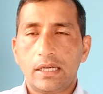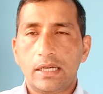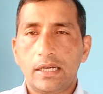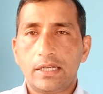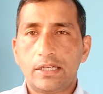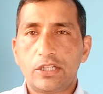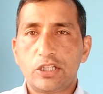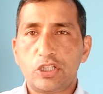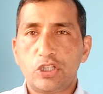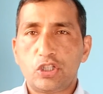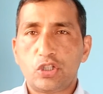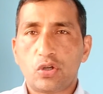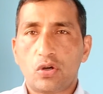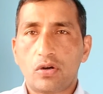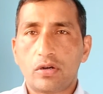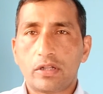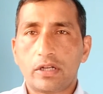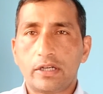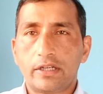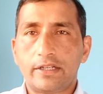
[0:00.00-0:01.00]
it is
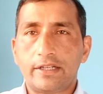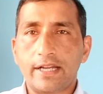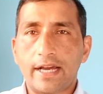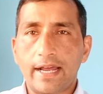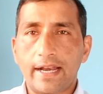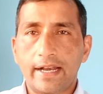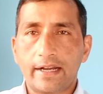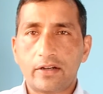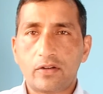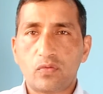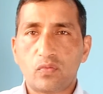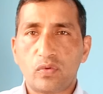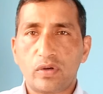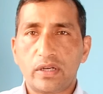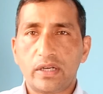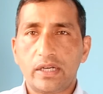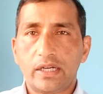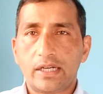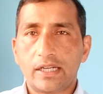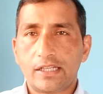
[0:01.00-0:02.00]
not the direct
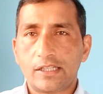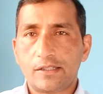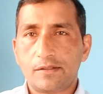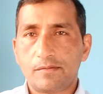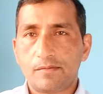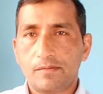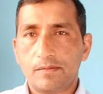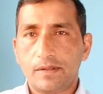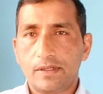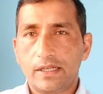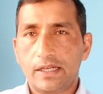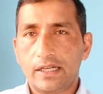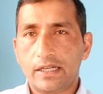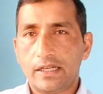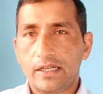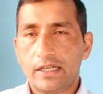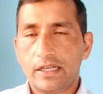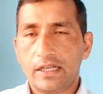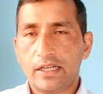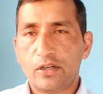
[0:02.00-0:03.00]
one,
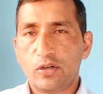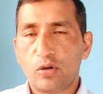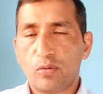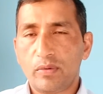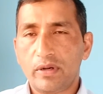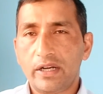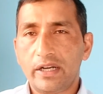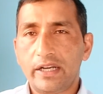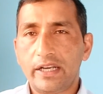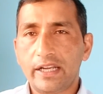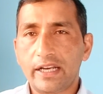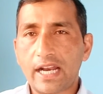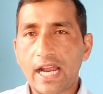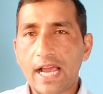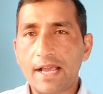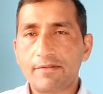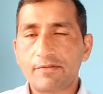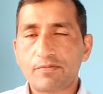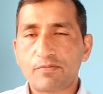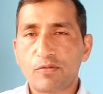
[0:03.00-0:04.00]
it normally
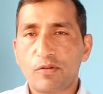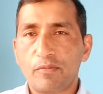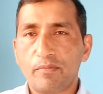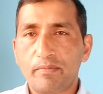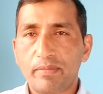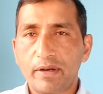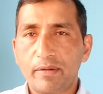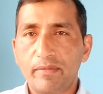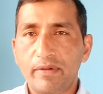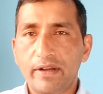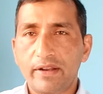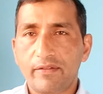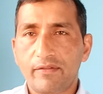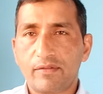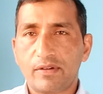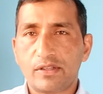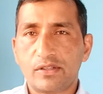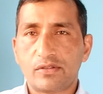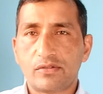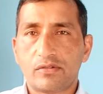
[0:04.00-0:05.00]
derives from primitive
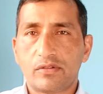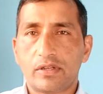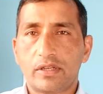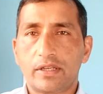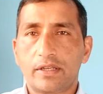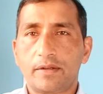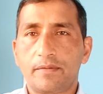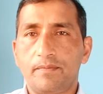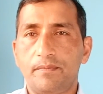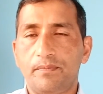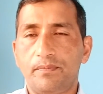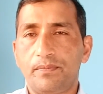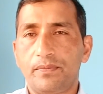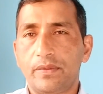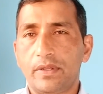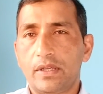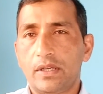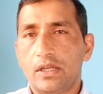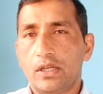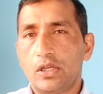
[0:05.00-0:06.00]
ones only.
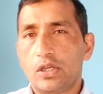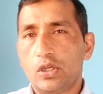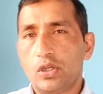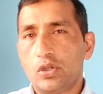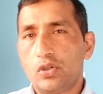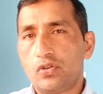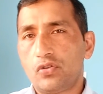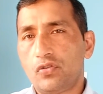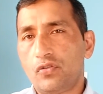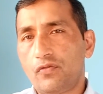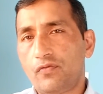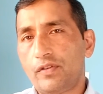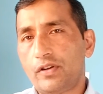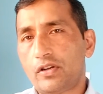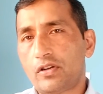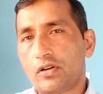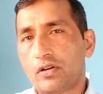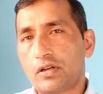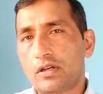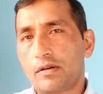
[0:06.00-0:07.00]
So if we
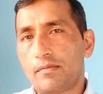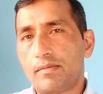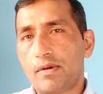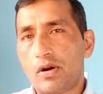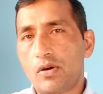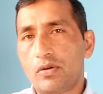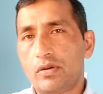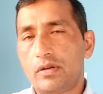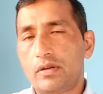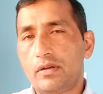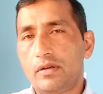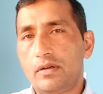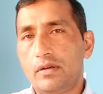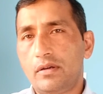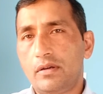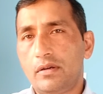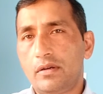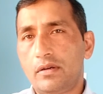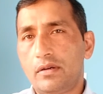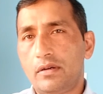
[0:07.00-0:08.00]
talk about
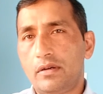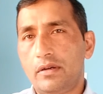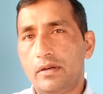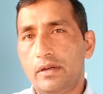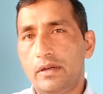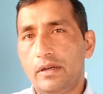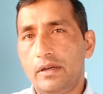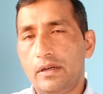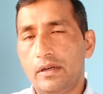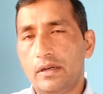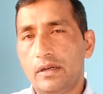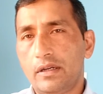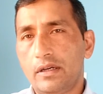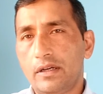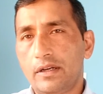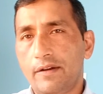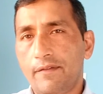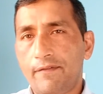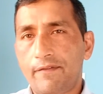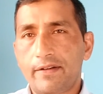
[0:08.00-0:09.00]

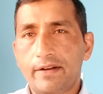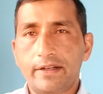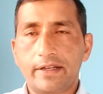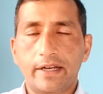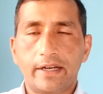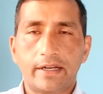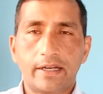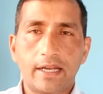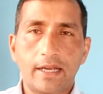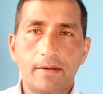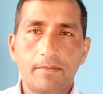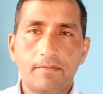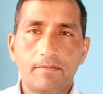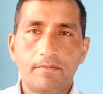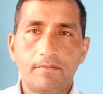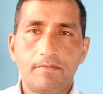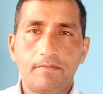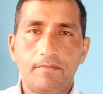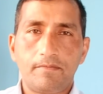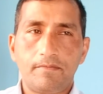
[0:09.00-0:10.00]
reference data type,
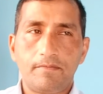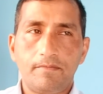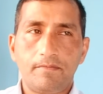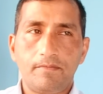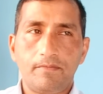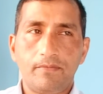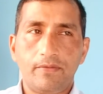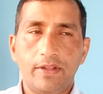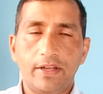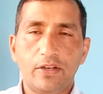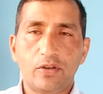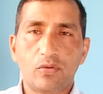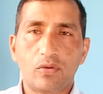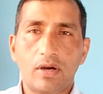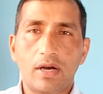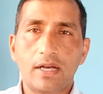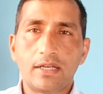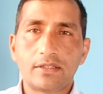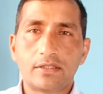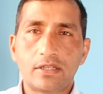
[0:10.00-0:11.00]
then your
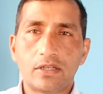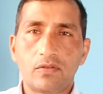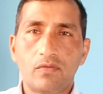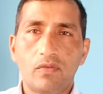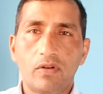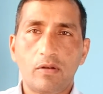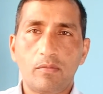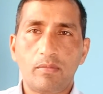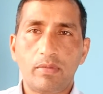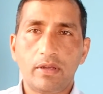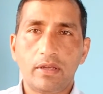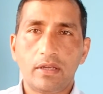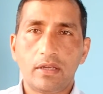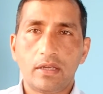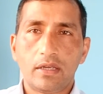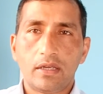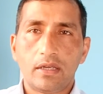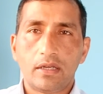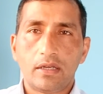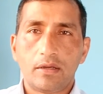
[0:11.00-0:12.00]
answer will be,
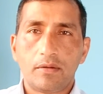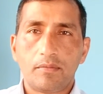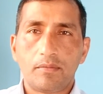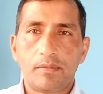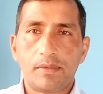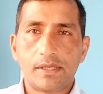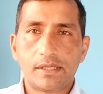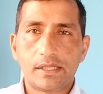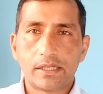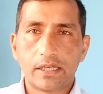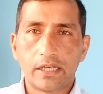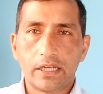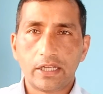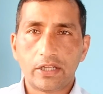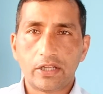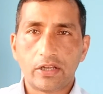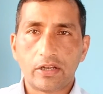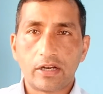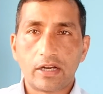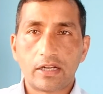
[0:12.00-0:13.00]
basically
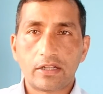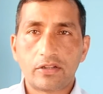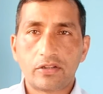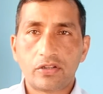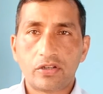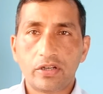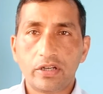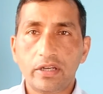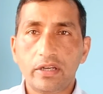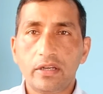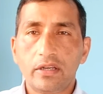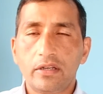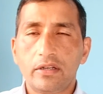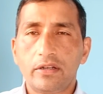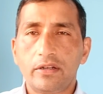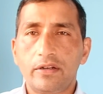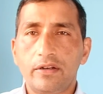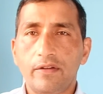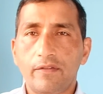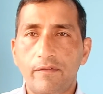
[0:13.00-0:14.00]
there are 3
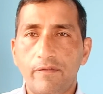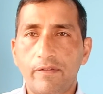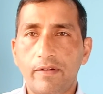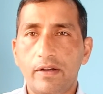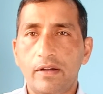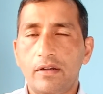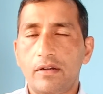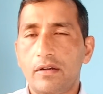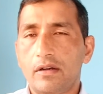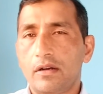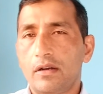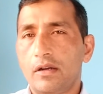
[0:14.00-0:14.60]
different